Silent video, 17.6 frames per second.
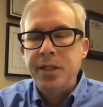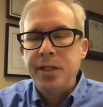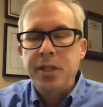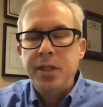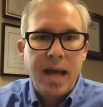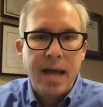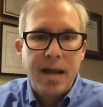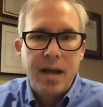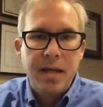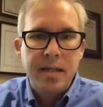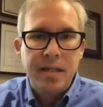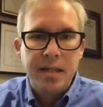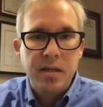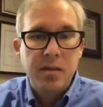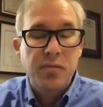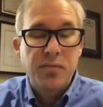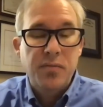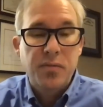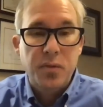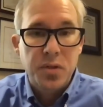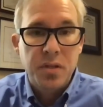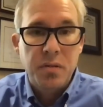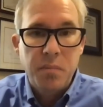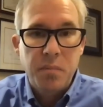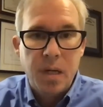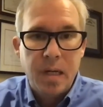think it's a bad
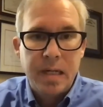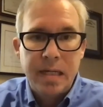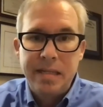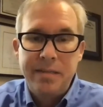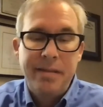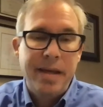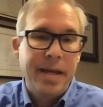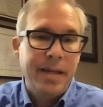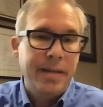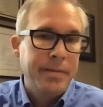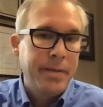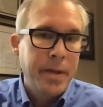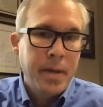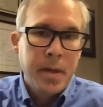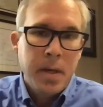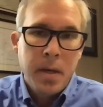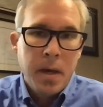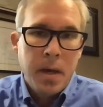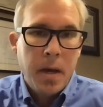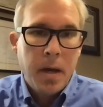idea for somebody that